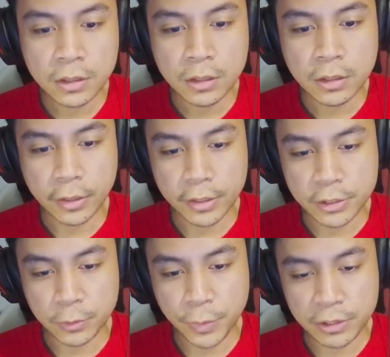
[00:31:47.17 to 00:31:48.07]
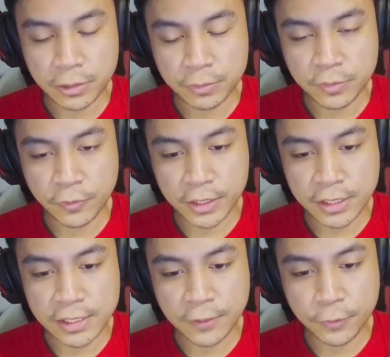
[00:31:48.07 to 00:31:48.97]
Okay, so Pendulum effect
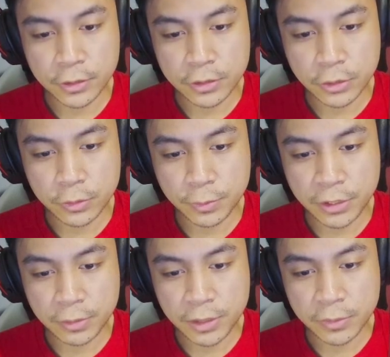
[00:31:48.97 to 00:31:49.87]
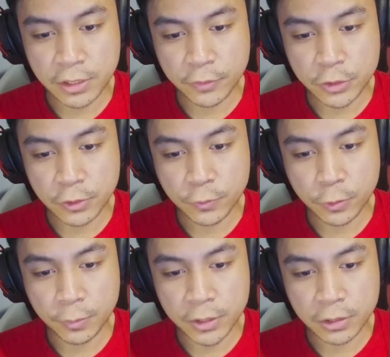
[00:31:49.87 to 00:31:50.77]
is different. So Pendulum summons of your Soulful
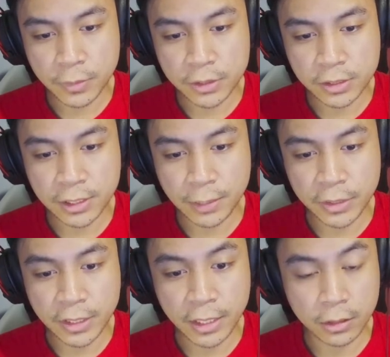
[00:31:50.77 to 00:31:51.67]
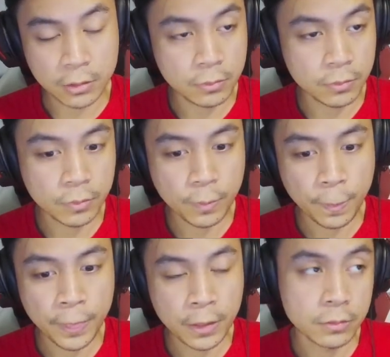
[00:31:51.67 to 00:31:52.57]
Chord Pendulum monsters cannot be negated.
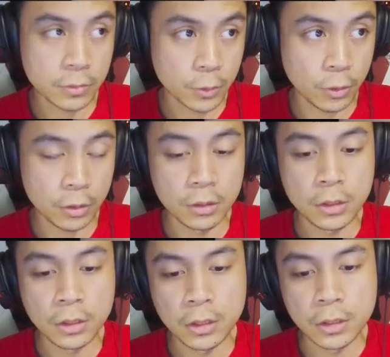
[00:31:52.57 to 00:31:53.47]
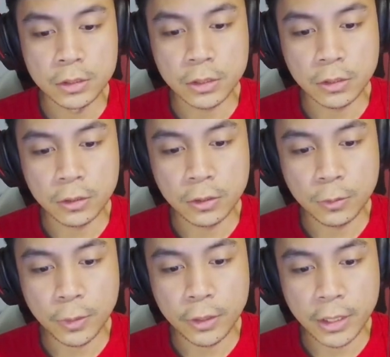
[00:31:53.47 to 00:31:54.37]
Cool. So
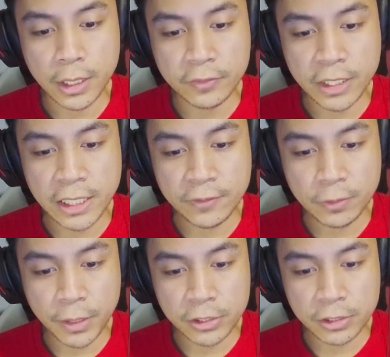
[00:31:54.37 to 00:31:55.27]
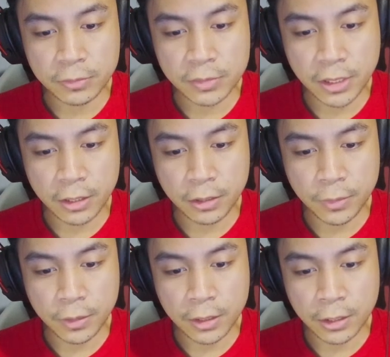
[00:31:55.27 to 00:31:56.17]
while you have an even Pendulum
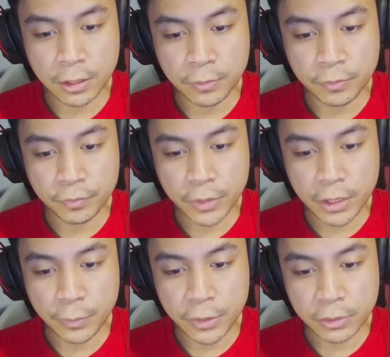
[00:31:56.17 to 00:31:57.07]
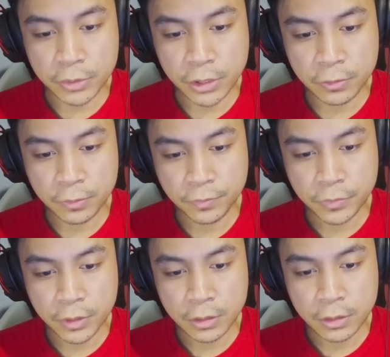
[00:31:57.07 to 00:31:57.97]
scale in your Pendulum zone,
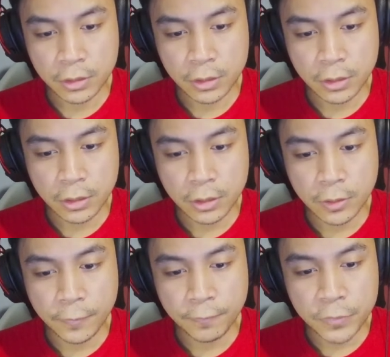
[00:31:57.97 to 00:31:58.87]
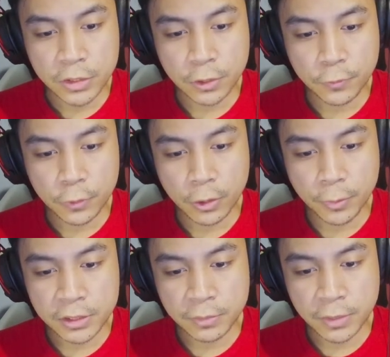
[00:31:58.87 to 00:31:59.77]
Soulful Chord
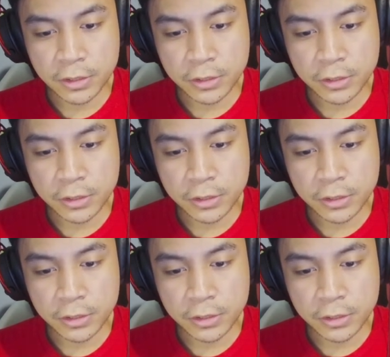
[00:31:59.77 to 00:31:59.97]
Pendulum monsters you